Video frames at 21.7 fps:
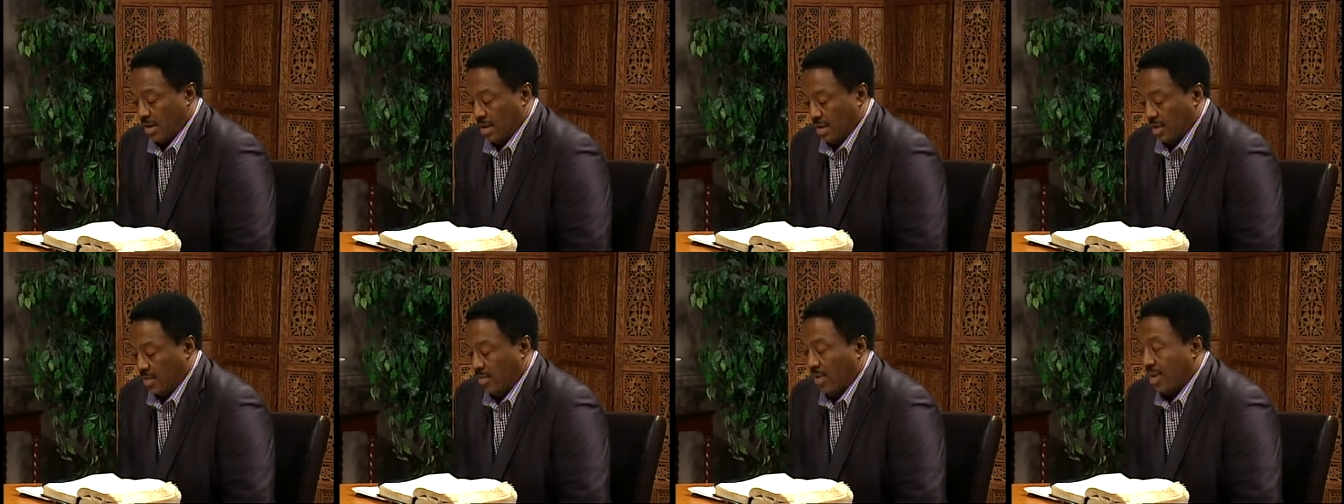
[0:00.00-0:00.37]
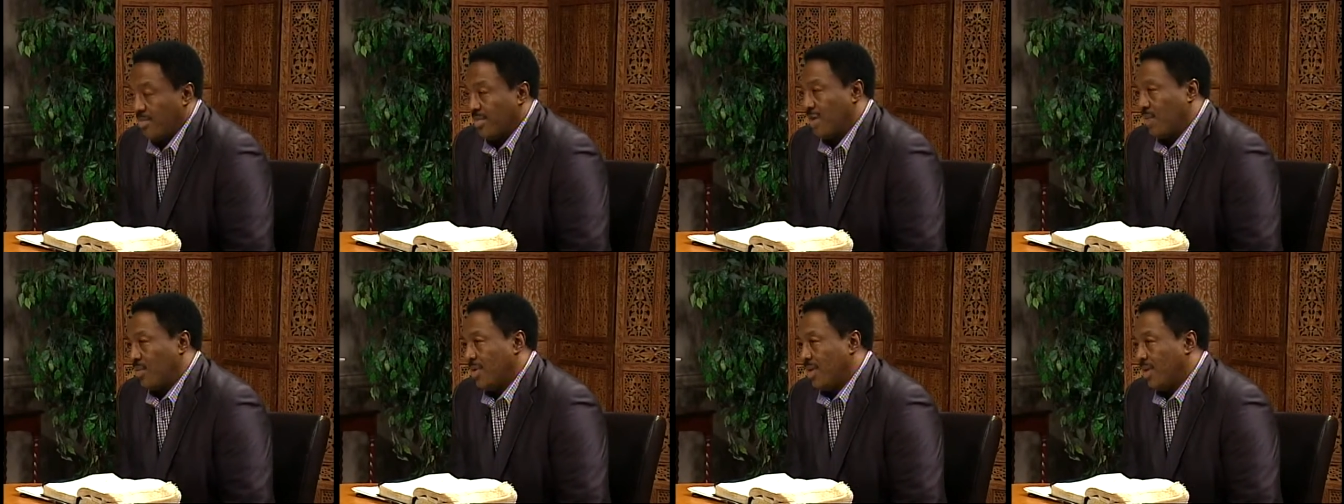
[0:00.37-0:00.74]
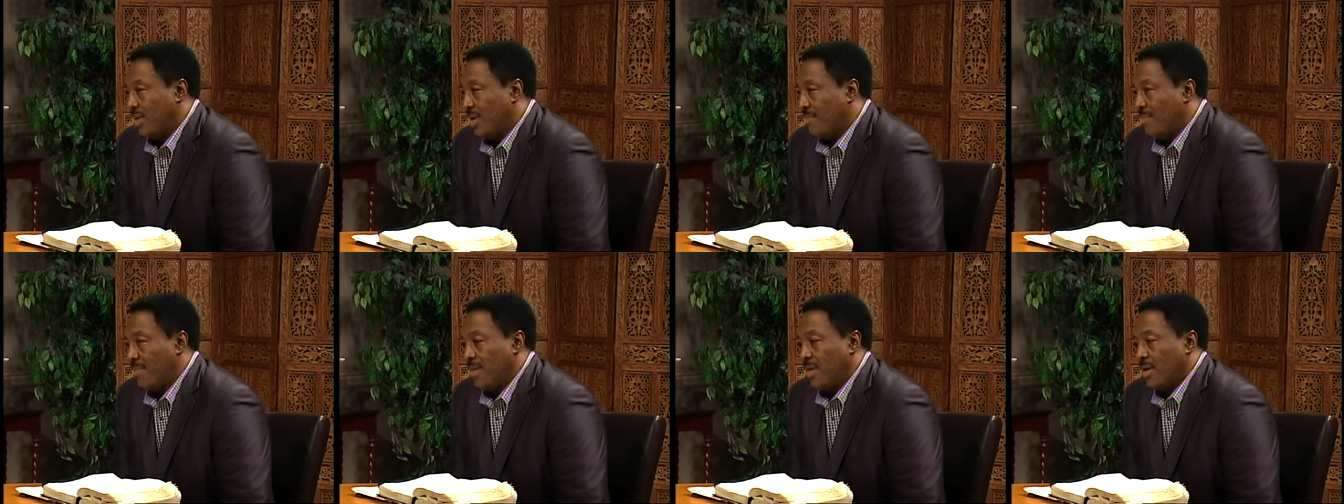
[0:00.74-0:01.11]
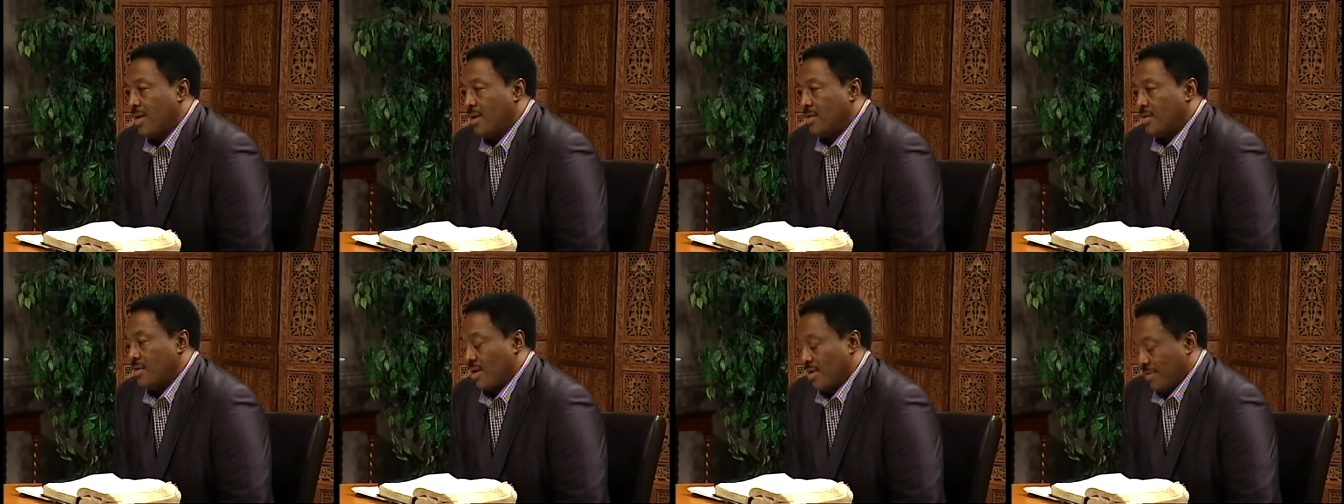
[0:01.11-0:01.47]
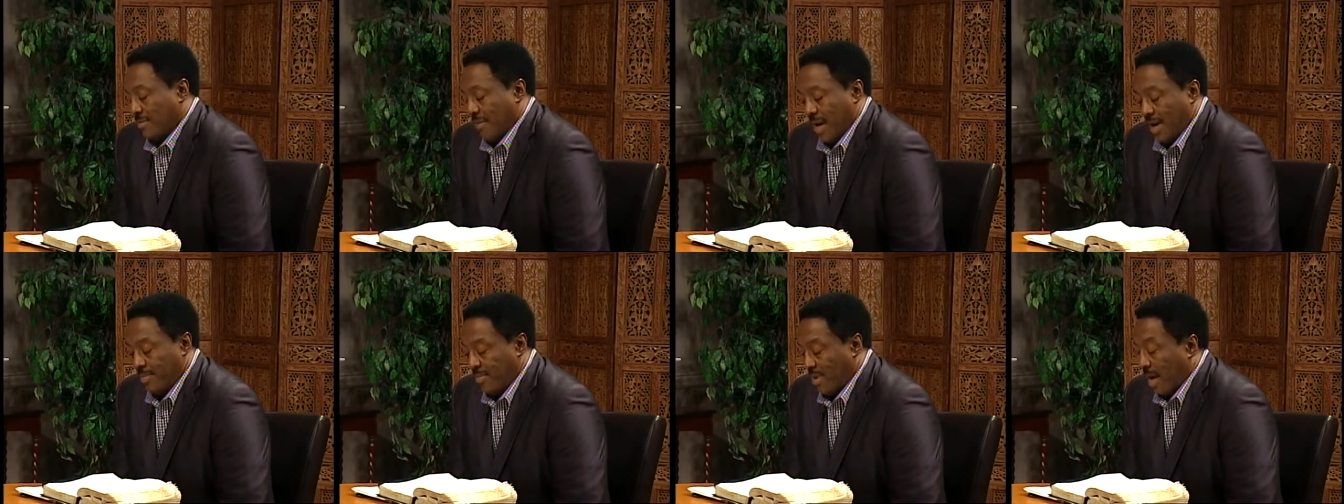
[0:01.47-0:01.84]
agreement with him. Mm -hmm. So
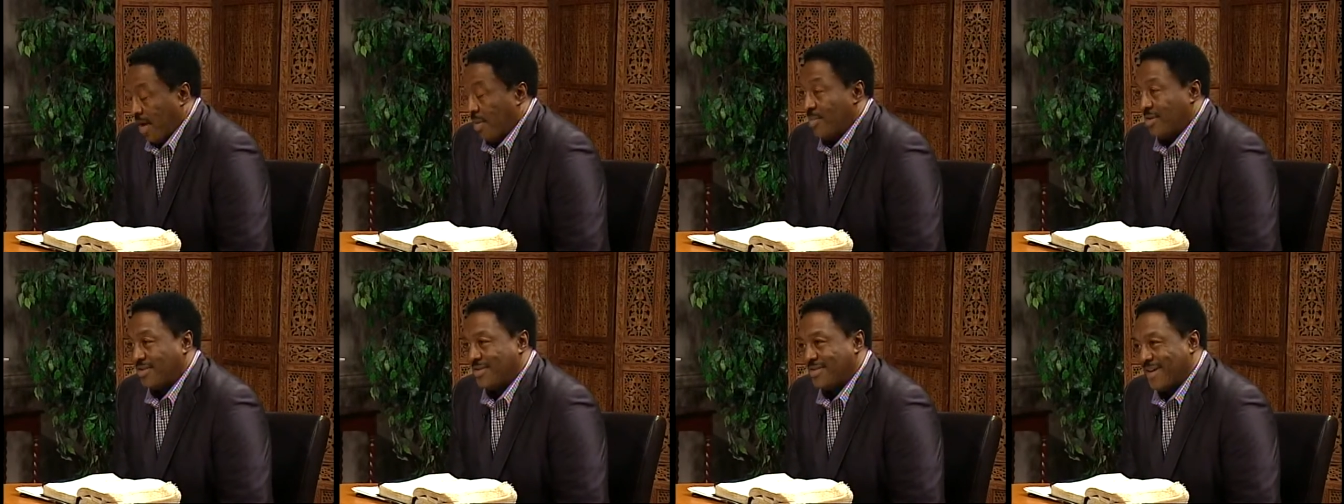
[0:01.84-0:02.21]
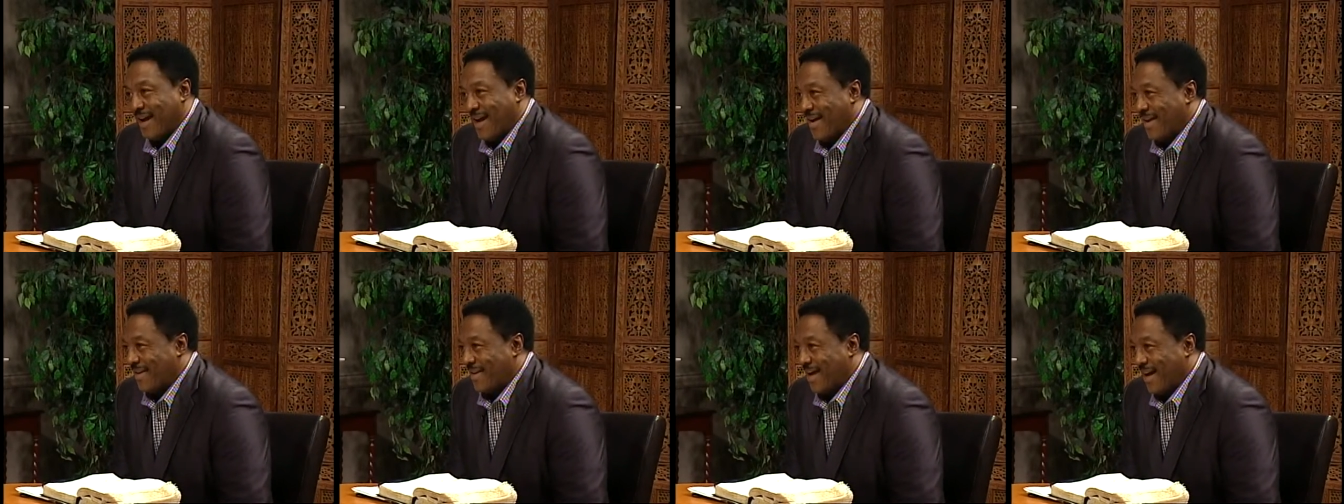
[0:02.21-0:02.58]
mm-hmm. I'm, I'm excited.